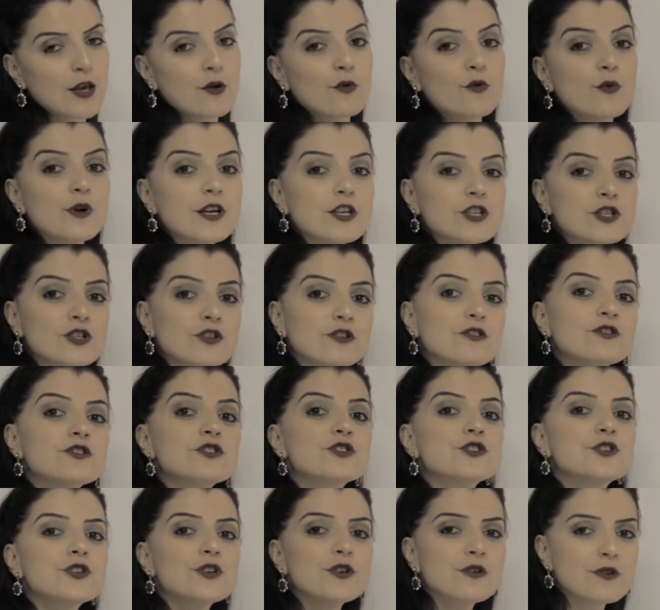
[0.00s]
We should
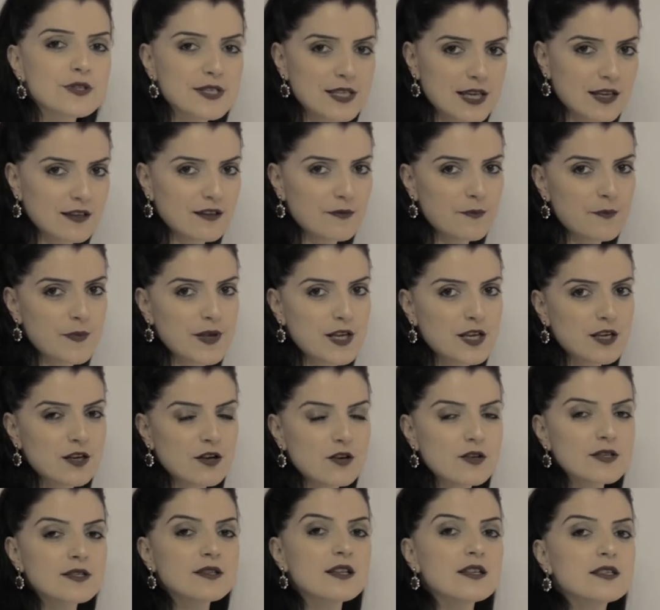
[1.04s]
choose it
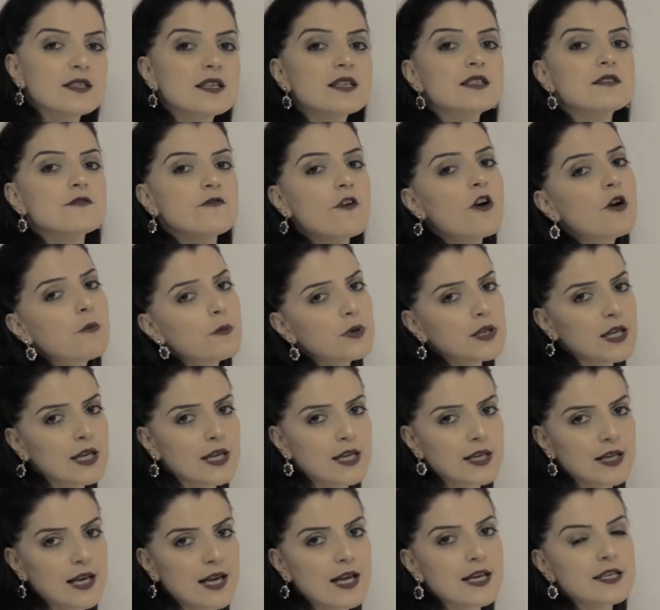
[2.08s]
because this is formal
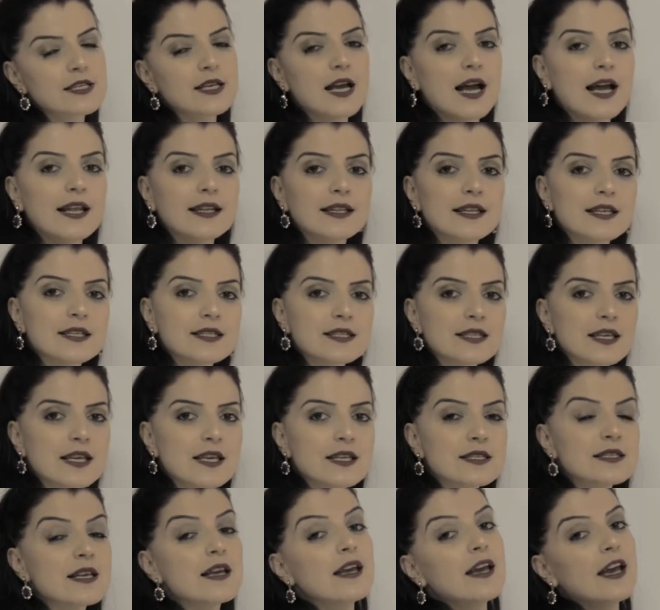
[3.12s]
English and this is
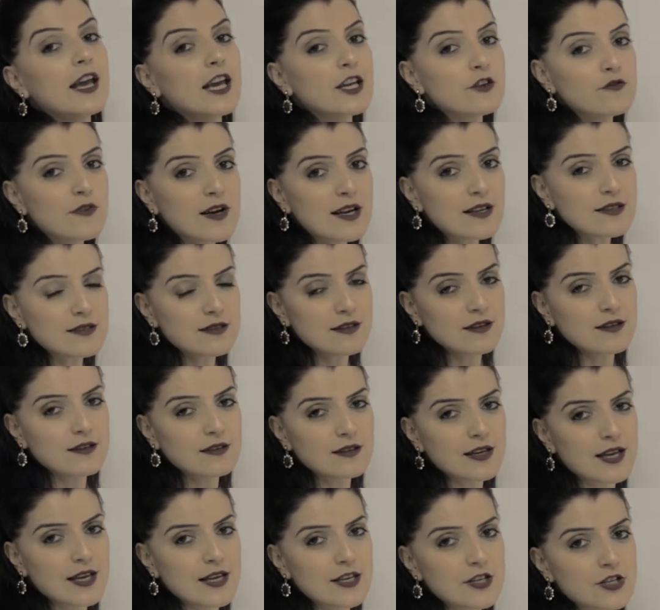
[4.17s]
advanced
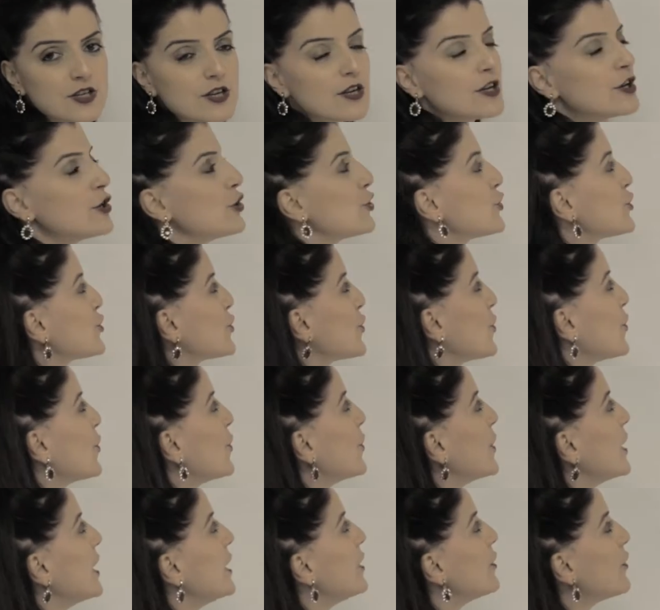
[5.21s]
English.
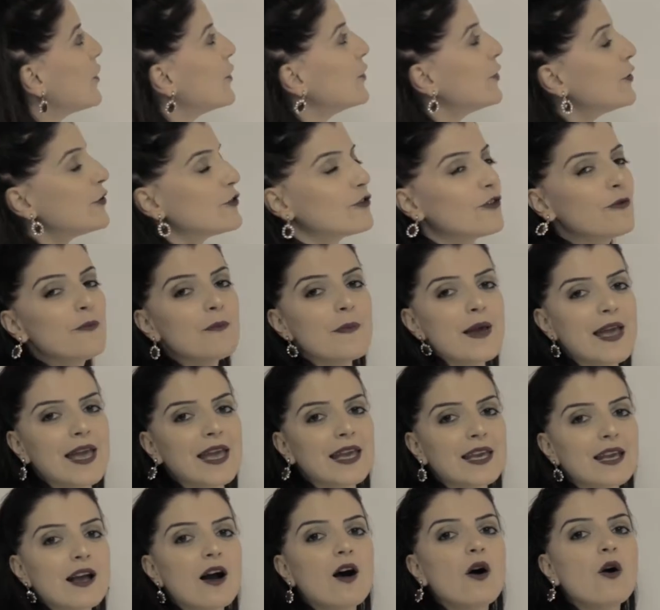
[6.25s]
So in order to
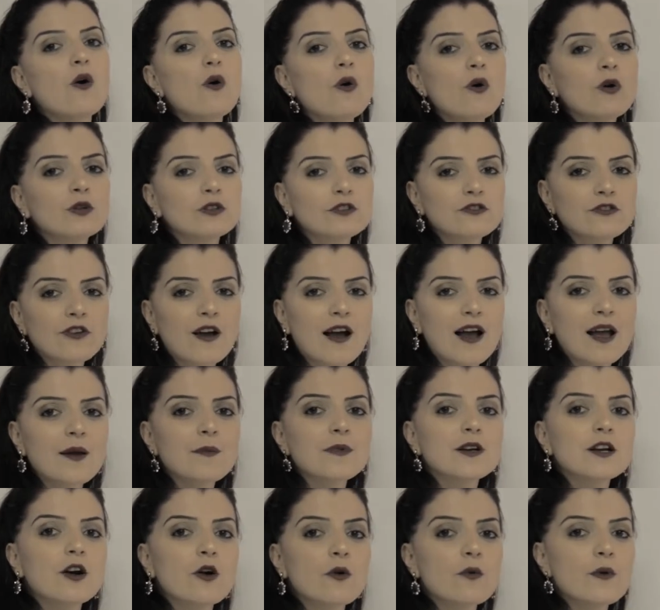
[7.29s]
make all the
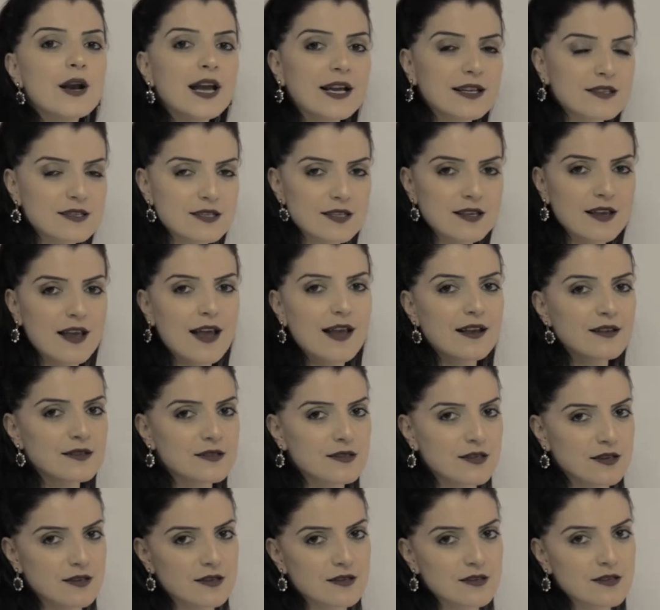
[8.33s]
time correct
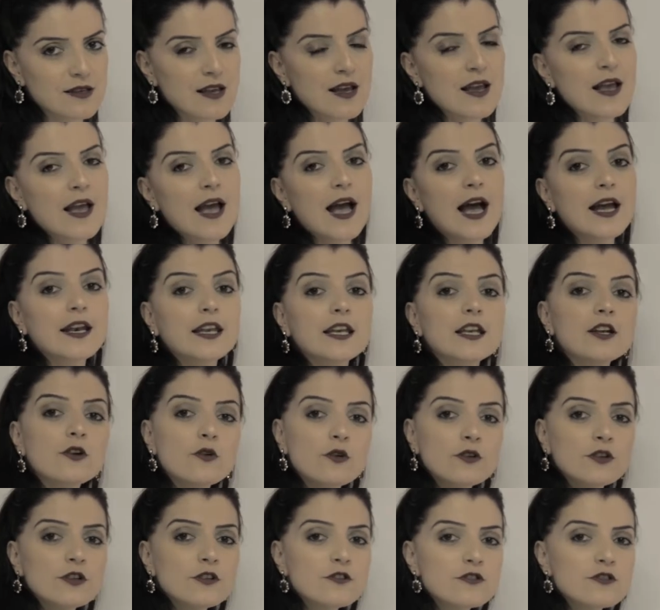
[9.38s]
answers and in
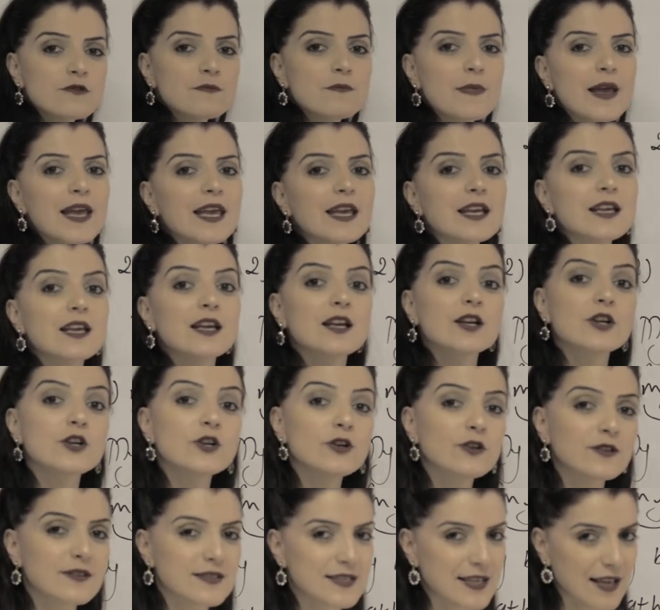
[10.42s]
order to make
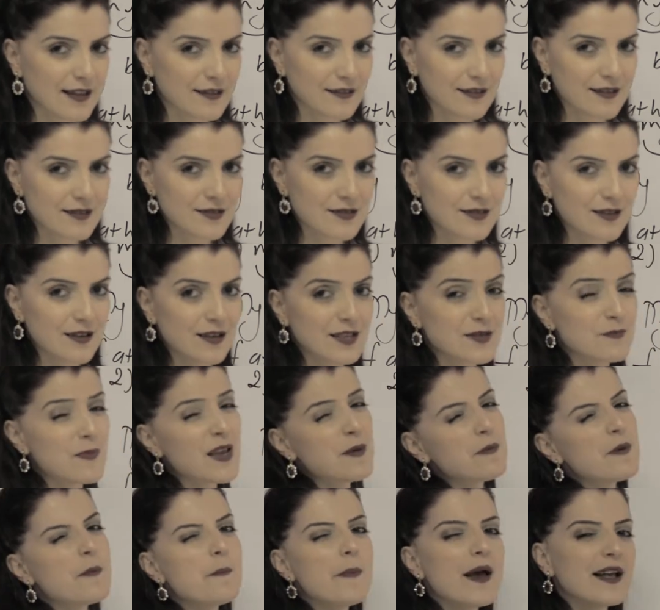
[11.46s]
good sentences,
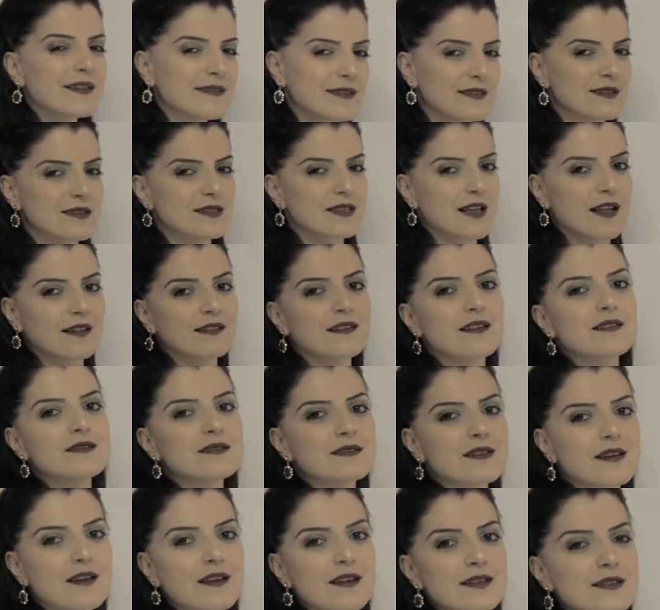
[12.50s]
maybe better
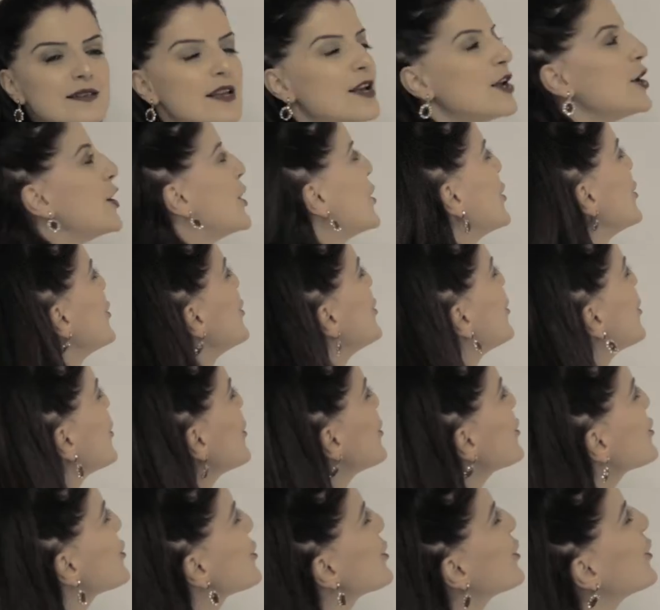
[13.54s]
sentences, you
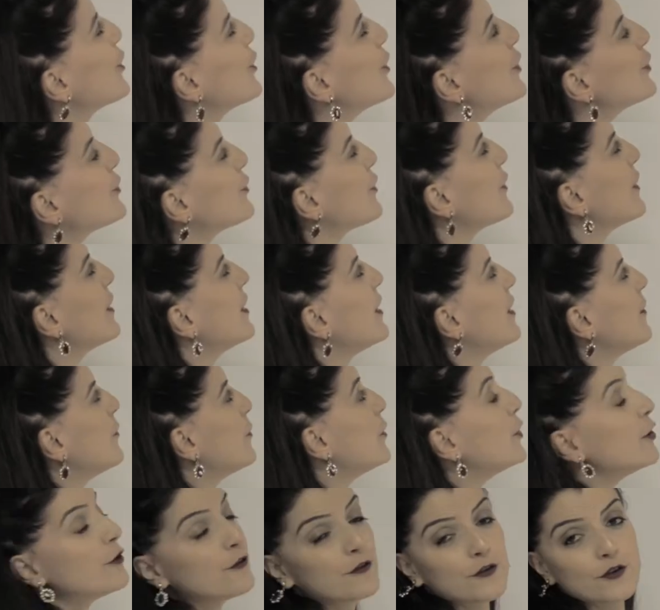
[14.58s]
should
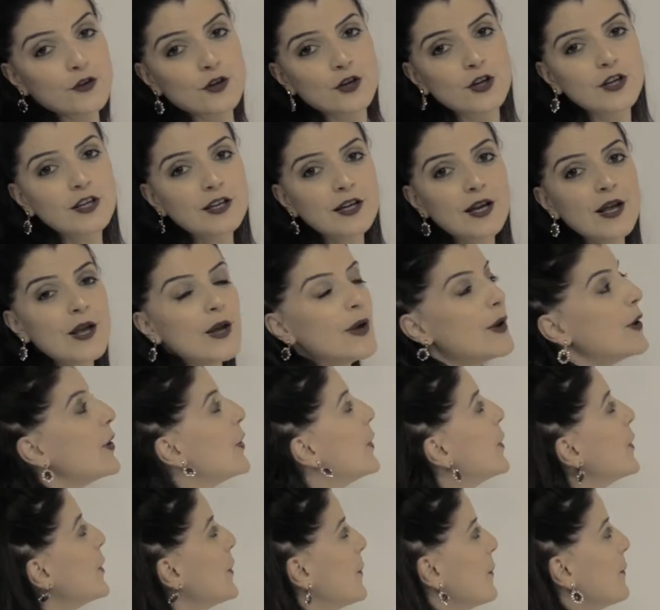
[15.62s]
prefer
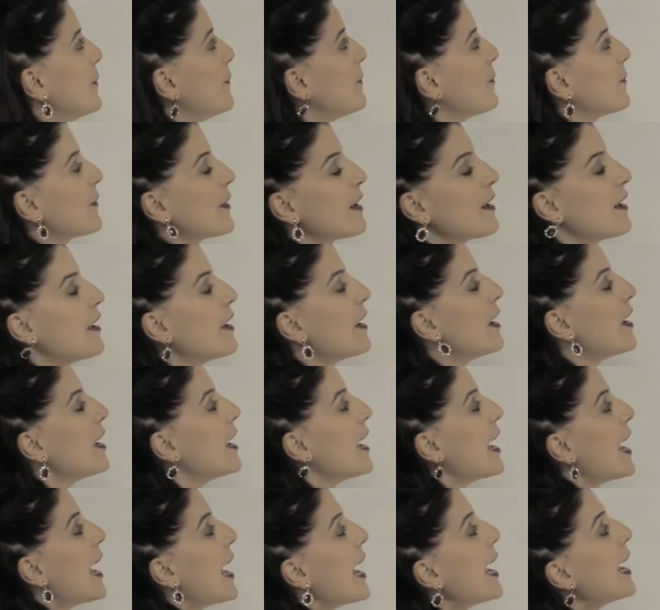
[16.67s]
whom.
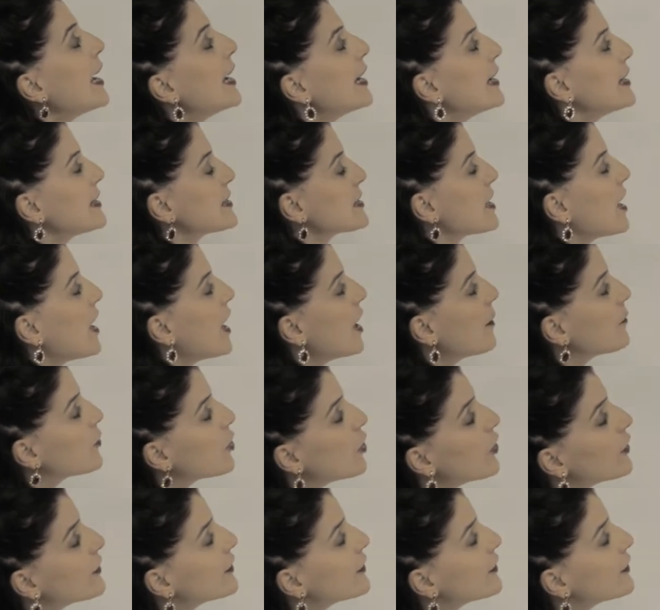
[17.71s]
And I'm going